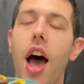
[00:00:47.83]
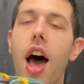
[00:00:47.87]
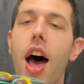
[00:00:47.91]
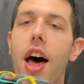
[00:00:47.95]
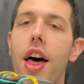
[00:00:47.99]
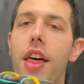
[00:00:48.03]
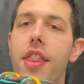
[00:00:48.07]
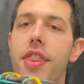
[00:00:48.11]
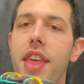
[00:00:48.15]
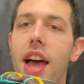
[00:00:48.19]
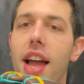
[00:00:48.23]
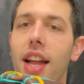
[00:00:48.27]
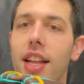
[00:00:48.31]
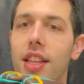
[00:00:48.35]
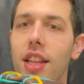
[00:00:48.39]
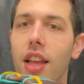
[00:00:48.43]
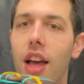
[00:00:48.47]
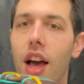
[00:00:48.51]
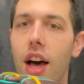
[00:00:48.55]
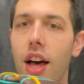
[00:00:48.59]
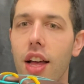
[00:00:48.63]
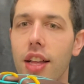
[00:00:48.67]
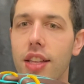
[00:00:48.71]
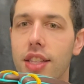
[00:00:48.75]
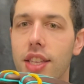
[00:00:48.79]

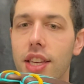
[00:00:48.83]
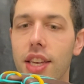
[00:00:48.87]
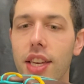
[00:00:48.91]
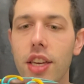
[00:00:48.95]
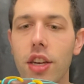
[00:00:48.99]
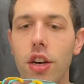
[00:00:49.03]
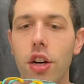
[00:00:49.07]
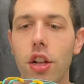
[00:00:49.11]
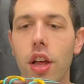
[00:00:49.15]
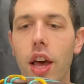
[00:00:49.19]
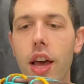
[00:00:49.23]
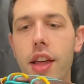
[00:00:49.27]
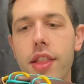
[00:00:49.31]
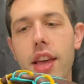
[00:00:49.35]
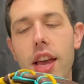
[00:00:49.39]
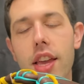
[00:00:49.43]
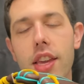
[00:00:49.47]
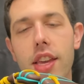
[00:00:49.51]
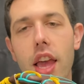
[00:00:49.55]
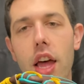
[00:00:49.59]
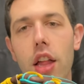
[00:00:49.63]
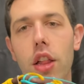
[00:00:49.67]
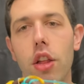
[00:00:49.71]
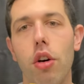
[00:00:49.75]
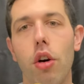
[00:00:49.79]
that teal and that
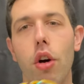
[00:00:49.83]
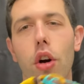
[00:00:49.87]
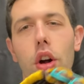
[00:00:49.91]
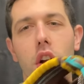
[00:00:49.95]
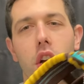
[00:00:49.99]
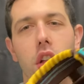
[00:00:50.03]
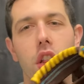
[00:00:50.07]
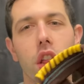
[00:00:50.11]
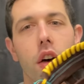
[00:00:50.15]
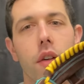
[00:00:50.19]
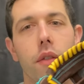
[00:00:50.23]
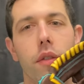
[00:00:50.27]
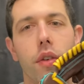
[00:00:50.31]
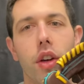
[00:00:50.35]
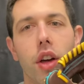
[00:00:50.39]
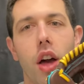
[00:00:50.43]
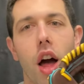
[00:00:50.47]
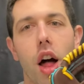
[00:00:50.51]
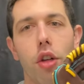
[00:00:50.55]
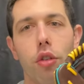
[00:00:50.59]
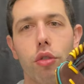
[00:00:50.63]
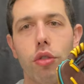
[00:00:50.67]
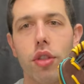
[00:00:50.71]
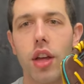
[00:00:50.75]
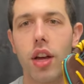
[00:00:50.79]
yellow are glove
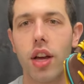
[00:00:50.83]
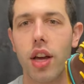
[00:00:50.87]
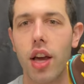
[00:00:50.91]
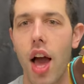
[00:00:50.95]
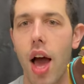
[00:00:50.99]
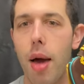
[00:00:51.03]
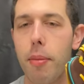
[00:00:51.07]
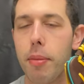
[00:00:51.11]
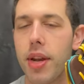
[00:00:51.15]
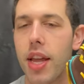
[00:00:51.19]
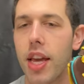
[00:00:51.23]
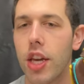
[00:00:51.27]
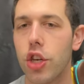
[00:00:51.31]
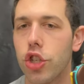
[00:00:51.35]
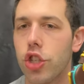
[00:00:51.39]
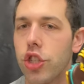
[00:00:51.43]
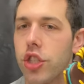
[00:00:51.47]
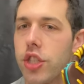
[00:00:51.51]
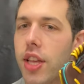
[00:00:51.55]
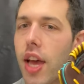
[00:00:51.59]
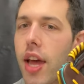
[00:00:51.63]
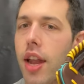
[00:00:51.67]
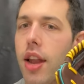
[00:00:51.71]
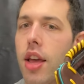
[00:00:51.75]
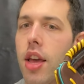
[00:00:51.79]
color that
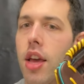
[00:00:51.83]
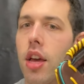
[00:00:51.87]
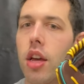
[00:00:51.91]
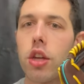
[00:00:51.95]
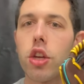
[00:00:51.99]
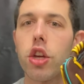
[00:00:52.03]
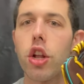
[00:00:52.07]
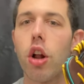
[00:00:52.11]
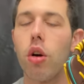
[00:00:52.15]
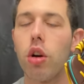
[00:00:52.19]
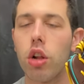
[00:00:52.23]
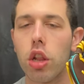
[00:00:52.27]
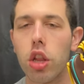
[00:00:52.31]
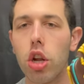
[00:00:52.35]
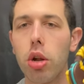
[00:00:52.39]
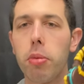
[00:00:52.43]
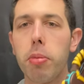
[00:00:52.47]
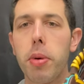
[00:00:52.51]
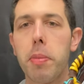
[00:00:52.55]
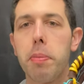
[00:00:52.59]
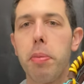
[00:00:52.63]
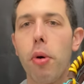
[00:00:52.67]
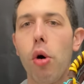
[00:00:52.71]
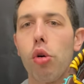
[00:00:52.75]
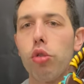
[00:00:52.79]
combinations that, you know, are a little
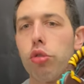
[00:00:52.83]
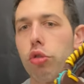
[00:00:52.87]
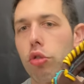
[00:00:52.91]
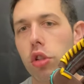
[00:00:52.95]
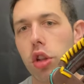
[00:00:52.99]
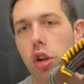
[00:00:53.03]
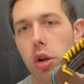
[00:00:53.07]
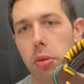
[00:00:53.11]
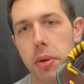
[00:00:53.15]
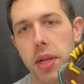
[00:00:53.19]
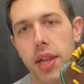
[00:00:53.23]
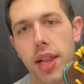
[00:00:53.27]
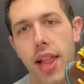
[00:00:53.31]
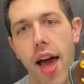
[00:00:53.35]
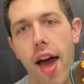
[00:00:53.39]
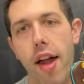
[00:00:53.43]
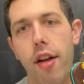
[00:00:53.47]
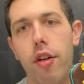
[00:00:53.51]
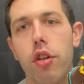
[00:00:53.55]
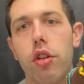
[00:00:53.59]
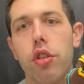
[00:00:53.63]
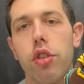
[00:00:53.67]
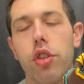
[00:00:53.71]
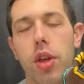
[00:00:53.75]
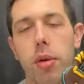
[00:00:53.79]
bit bolder, a little bit
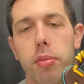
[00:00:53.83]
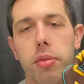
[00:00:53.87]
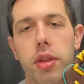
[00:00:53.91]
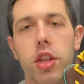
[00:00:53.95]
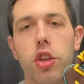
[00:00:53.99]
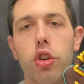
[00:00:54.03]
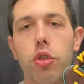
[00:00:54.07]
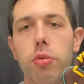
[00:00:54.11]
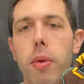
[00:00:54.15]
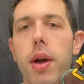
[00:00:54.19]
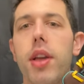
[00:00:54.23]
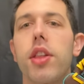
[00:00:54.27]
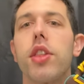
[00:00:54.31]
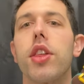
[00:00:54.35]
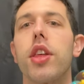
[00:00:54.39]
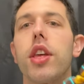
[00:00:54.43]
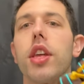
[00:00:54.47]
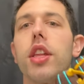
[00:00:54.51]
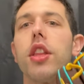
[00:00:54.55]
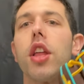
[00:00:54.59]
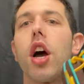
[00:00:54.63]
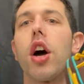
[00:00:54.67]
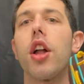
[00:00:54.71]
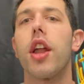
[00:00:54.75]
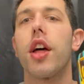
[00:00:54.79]
louder, something you might
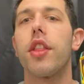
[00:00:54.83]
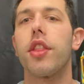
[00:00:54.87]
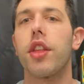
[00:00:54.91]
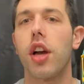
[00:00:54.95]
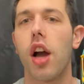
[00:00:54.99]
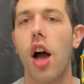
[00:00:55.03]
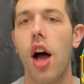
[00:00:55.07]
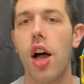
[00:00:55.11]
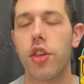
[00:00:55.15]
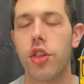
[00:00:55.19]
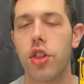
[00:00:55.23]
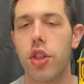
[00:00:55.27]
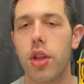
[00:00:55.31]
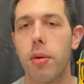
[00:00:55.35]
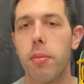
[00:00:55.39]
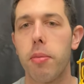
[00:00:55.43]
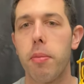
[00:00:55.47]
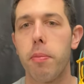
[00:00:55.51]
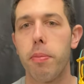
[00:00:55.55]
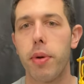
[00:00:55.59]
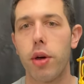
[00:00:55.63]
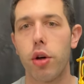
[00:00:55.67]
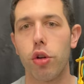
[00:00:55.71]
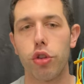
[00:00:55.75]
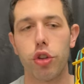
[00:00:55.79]
see done on the
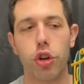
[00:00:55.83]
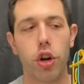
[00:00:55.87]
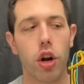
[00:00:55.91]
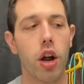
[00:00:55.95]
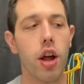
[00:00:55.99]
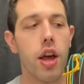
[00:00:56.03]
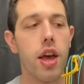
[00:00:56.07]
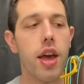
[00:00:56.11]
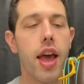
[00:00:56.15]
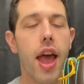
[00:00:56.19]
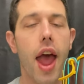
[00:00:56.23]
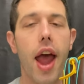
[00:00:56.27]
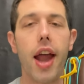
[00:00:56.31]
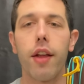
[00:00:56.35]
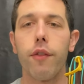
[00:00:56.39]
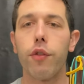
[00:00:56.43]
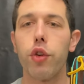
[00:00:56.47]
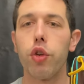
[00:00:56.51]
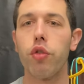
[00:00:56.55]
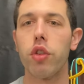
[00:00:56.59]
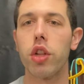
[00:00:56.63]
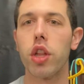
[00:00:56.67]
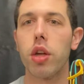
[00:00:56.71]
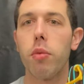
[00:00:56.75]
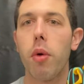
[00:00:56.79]
custom builder. And if
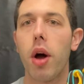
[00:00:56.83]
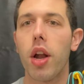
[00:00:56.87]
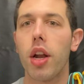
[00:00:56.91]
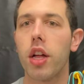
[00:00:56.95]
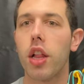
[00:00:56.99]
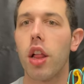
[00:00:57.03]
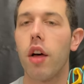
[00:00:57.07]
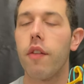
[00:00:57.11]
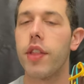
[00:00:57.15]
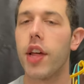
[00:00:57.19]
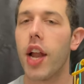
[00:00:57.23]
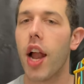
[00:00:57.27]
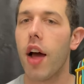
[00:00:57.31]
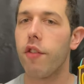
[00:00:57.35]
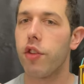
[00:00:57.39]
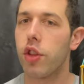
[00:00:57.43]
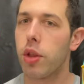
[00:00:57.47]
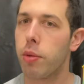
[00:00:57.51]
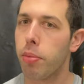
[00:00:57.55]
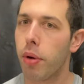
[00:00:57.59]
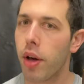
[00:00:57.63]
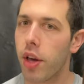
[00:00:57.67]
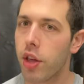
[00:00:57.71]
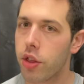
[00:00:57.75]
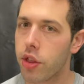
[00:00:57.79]
you really want a glove that
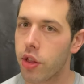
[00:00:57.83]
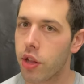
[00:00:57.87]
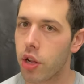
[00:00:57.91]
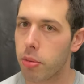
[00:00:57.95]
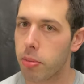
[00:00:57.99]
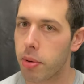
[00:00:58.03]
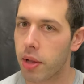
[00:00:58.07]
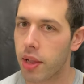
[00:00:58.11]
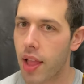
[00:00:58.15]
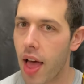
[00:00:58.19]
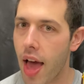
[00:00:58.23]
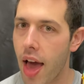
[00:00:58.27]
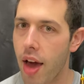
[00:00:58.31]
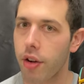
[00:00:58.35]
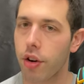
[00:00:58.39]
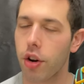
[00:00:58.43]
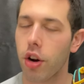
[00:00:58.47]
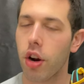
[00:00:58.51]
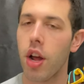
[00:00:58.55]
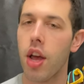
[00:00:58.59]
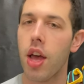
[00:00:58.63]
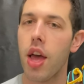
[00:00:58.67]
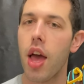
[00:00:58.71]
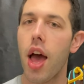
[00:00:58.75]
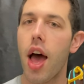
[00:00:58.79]
obviously plays a little bit
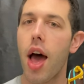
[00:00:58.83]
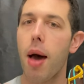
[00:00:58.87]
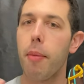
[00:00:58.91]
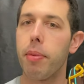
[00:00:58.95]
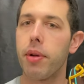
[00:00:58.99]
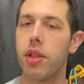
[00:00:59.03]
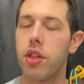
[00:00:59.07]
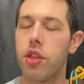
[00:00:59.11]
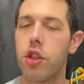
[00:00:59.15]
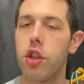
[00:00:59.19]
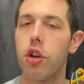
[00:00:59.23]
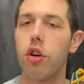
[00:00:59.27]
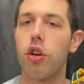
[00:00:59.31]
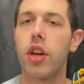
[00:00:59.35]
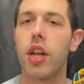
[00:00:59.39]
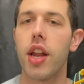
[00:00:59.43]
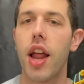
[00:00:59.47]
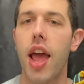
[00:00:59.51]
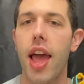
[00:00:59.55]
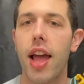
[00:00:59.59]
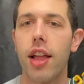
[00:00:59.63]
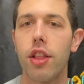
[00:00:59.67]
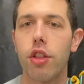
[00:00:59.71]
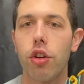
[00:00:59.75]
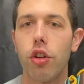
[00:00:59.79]
louder, but still can
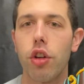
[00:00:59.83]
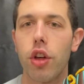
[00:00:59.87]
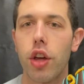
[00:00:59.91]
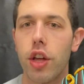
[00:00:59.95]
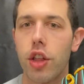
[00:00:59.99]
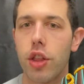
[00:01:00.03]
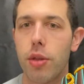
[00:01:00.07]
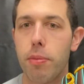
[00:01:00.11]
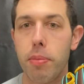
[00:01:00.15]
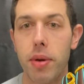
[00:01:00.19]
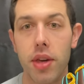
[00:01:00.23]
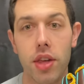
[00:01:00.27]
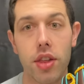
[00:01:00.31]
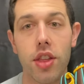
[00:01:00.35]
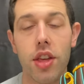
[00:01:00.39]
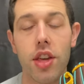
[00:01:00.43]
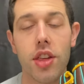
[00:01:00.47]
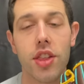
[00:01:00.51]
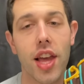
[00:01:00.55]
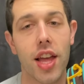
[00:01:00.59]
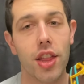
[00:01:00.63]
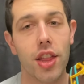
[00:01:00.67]
handle its business